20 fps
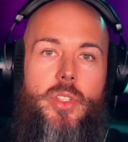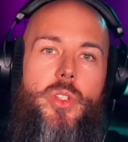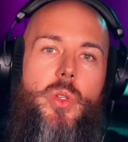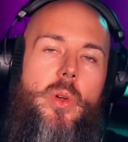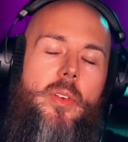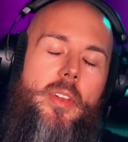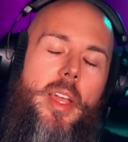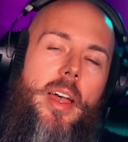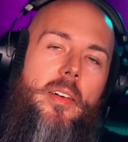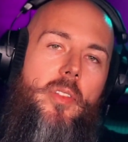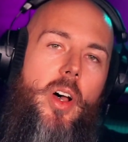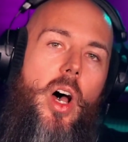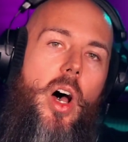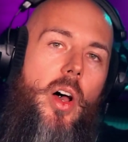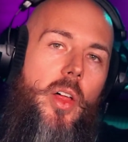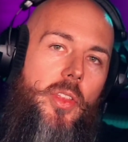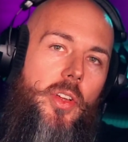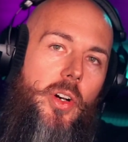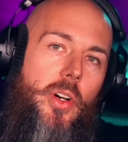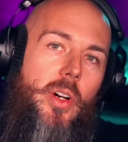So if you have
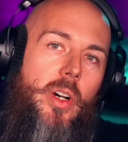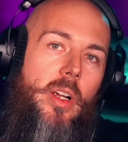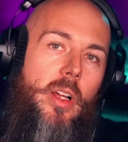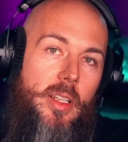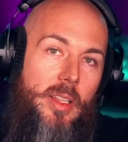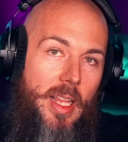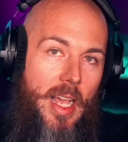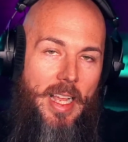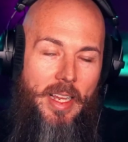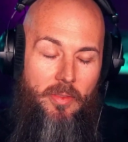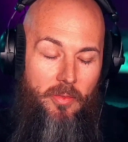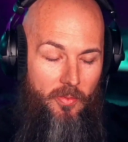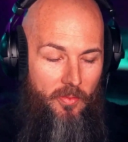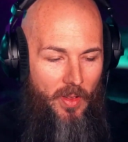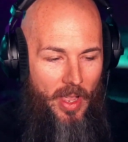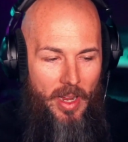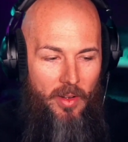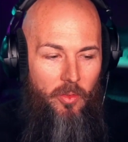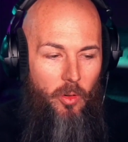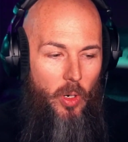other like
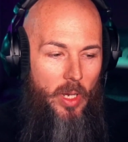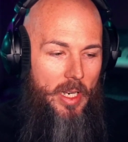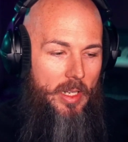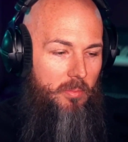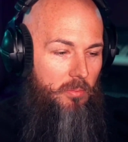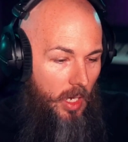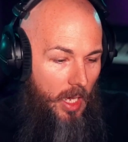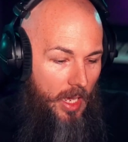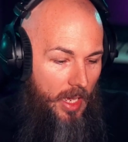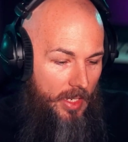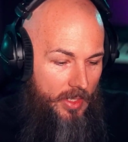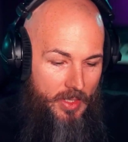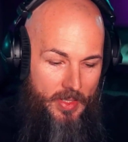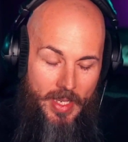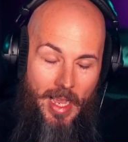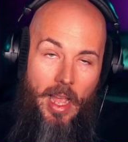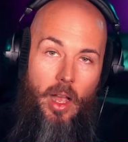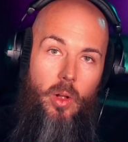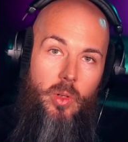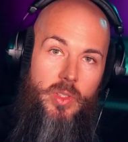favorite
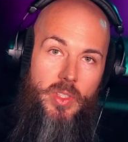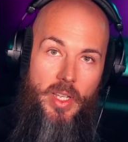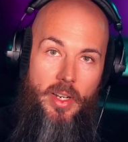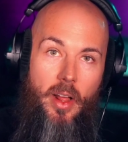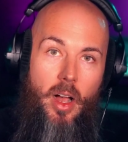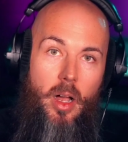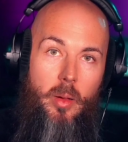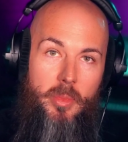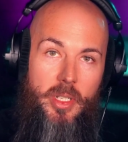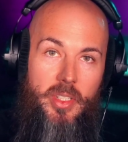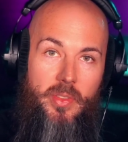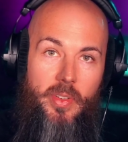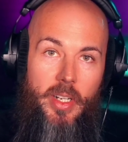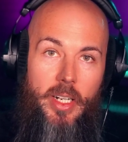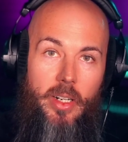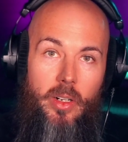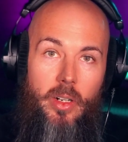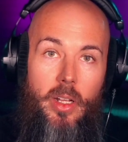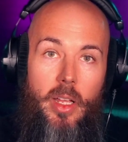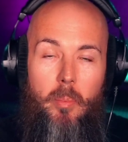sounds in
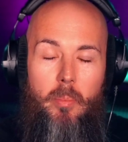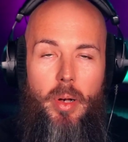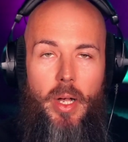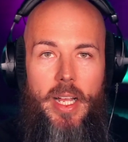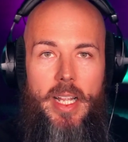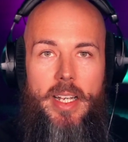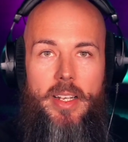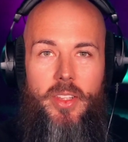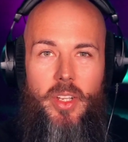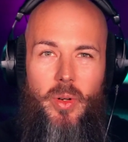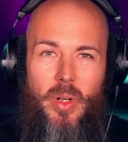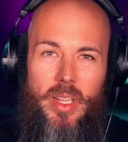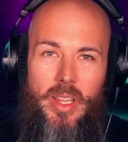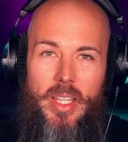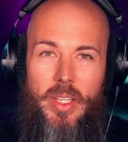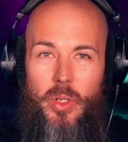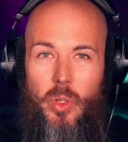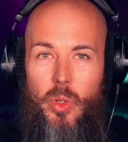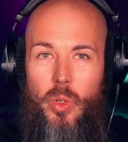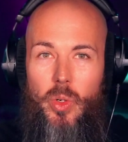Omnisphere, but they're a
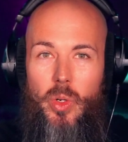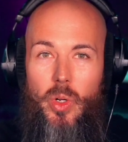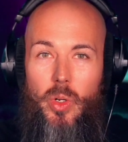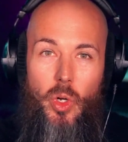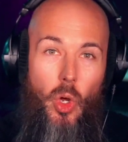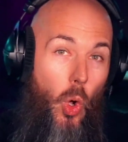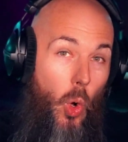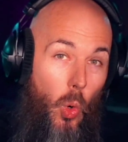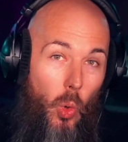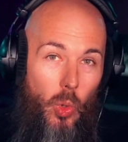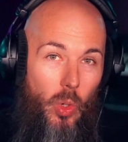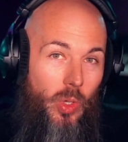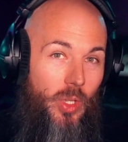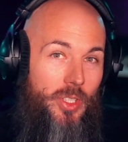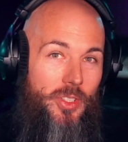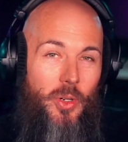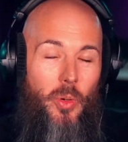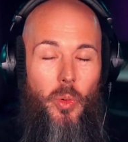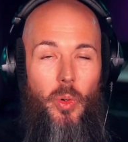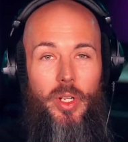little
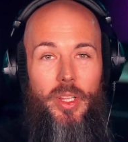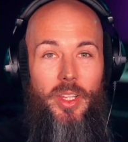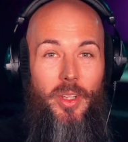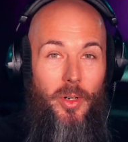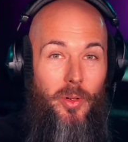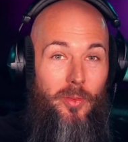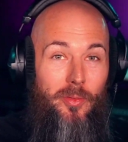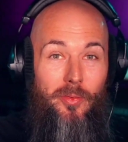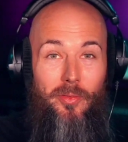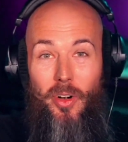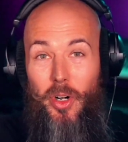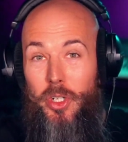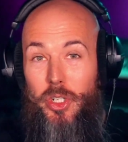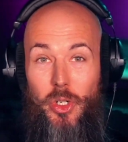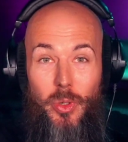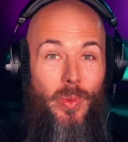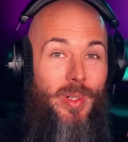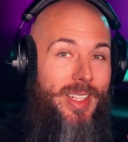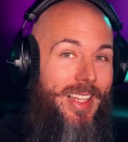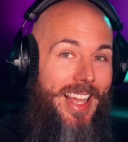cold or a little
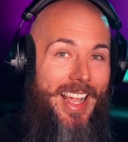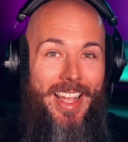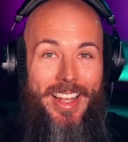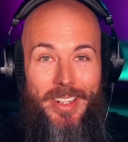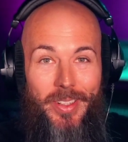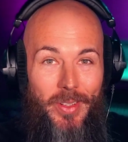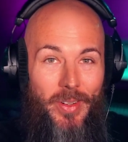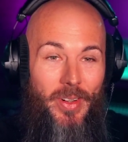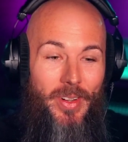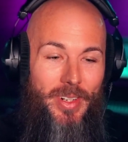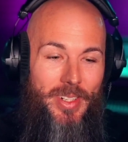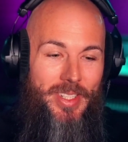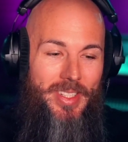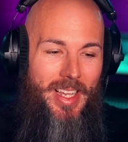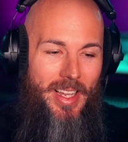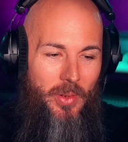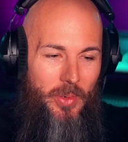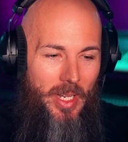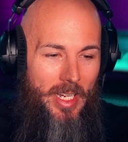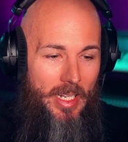virtual analog
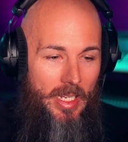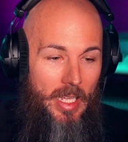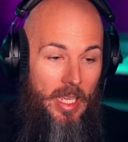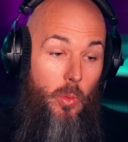sounding,